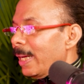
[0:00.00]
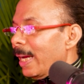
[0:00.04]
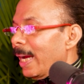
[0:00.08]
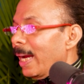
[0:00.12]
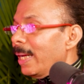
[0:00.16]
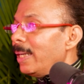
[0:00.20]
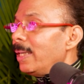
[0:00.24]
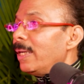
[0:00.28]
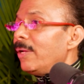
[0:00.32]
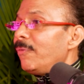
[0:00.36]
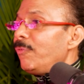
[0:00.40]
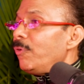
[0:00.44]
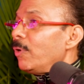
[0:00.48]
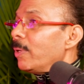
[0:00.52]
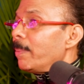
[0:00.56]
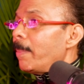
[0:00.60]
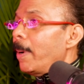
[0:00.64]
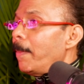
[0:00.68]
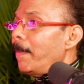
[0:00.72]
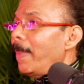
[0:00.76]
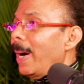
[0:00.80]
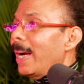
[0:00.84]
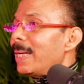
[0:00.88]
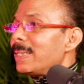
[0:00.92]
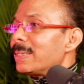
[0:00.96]
and if you
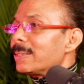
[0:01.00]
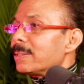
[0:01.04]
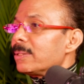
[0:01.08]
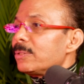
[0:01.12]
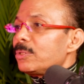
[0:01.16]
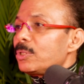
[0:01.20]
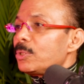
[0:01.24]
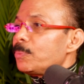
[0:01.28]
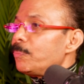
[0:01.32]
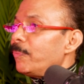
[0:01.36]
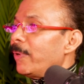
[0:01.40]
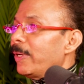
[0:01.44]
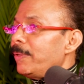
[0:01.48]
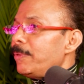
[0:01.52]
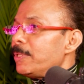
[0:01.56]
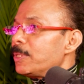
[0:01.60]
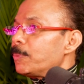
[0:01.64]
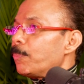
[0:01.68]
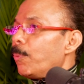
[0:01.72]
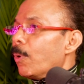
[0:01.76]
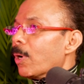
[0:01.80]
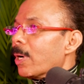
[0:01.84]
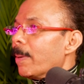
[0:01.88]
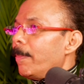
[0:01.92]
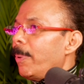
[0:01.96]
remember, when we
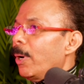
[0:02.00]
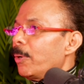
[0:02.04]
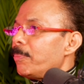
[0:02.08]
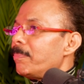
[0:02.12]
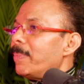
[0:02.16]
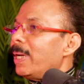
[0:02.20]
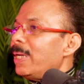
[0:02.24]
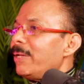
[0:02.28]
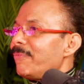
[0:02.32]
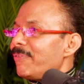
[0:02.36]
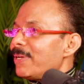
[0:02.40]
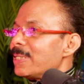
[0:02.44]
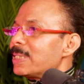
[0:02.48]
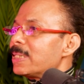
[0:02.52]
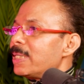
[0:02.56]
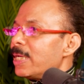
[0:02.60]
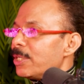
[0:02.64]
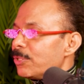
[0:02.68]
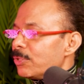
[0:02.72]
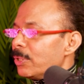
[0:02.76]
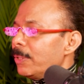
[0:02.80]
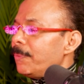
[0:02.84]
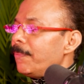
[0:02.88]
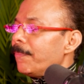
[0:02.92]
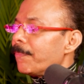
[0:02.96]
spoke about
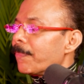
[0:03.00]
manifestation,